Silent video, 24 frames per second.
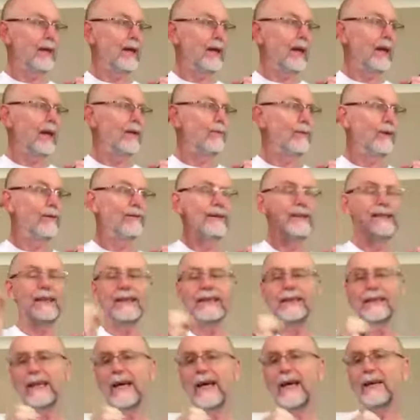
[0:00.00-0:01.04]
And with
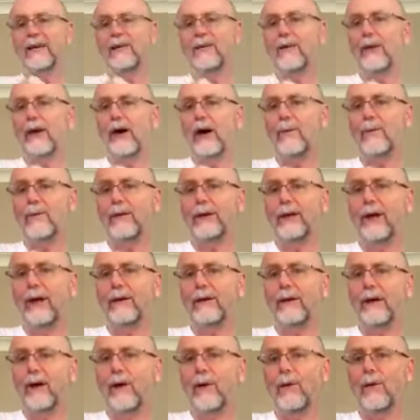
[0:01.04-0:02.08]
6/8 time, we
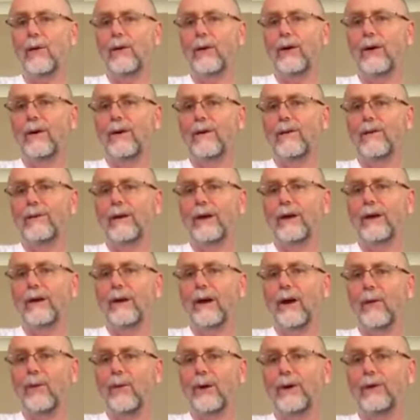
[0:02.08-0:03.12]
don't go
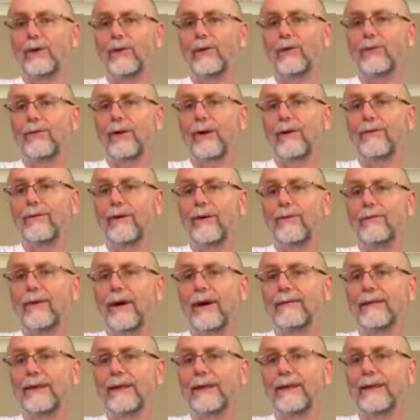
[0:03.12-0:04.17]
1, 2, 3, 4,
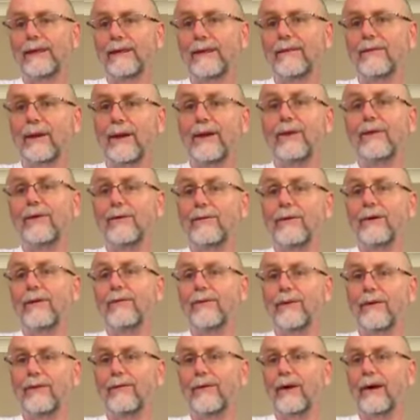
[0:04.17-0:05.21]
5, 6, 1, 2, 3,
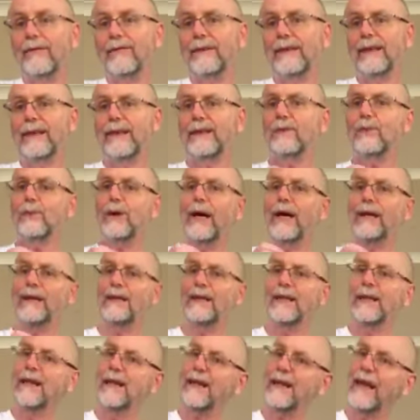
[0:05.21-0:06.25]
4, 5, 6. We
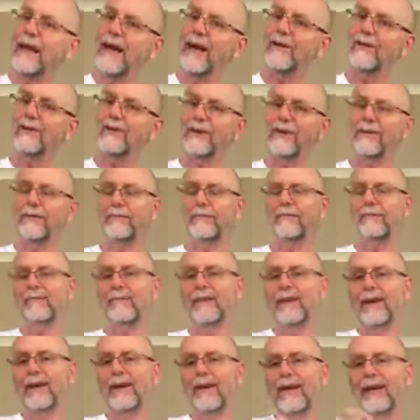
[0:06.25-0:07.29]
actually count it
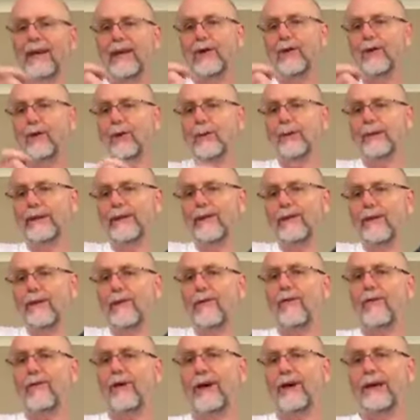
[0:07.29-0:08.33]
in groups of
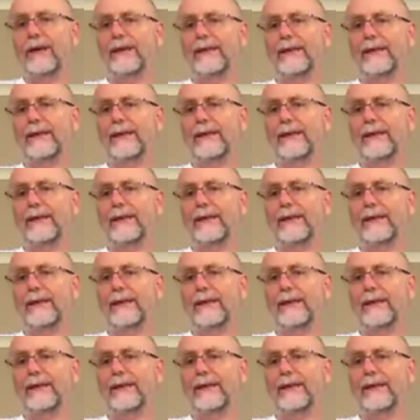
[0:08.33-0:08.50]
3.